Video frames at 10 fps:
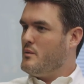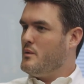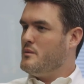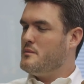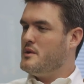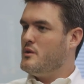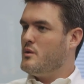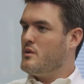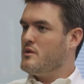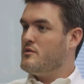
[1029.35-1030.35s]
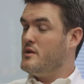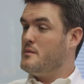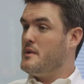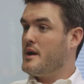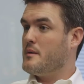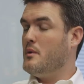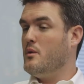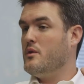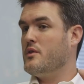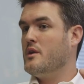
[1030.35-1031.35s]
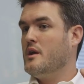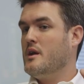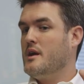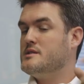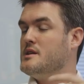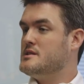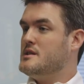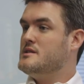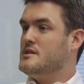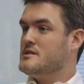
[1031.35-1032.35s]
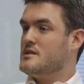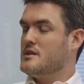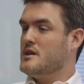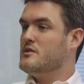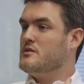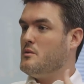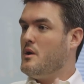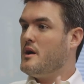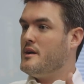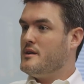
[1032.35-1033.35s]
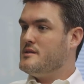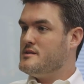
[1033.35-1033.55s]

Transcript: What would be your feedback? Both, it's, it's easy as the leader to walk in yeah.